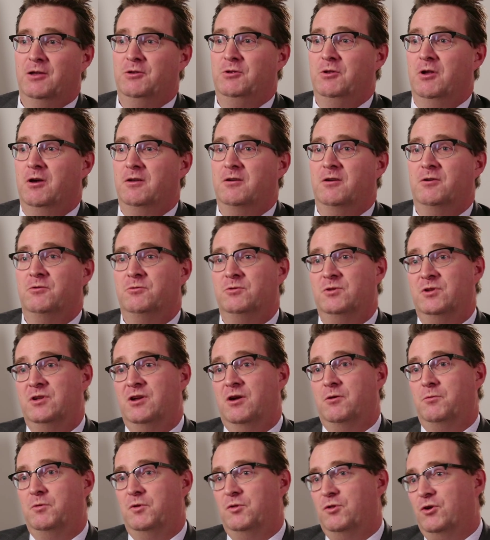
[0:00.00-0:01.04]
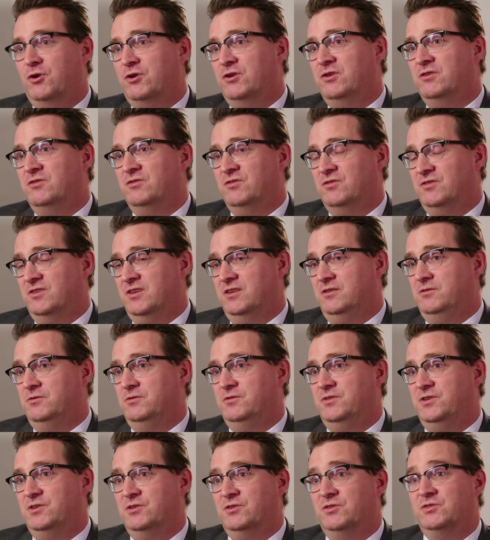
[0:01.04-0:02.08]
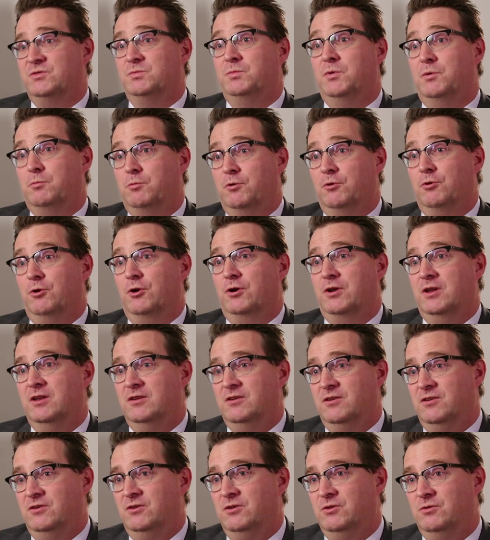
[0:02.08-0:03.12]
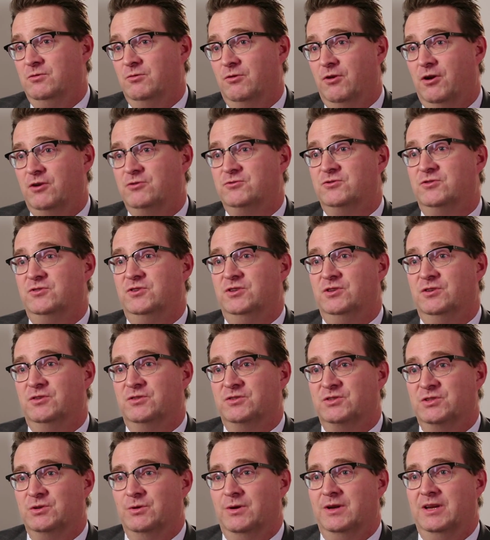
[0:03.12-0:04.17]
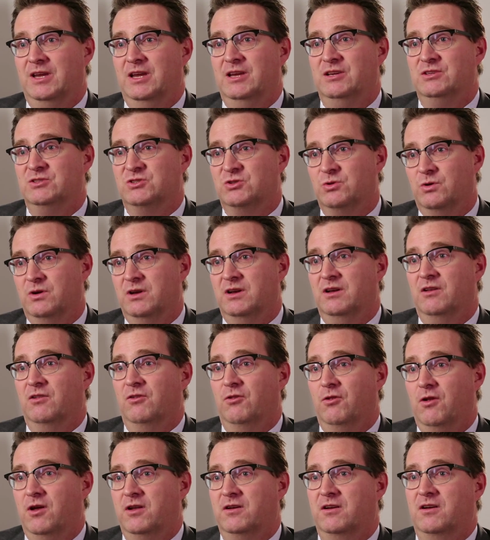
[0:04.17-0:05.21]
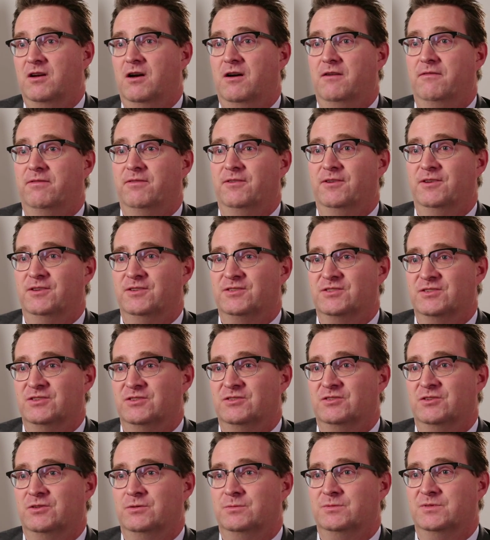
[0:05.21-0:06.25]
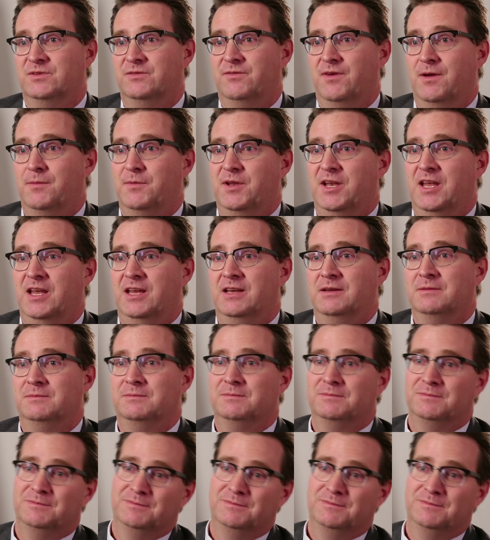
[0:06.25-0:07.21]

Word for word: not only are we looking to do deals, but we're looking to do larger deals, so again, showing a lot of confidence in terms of M&A.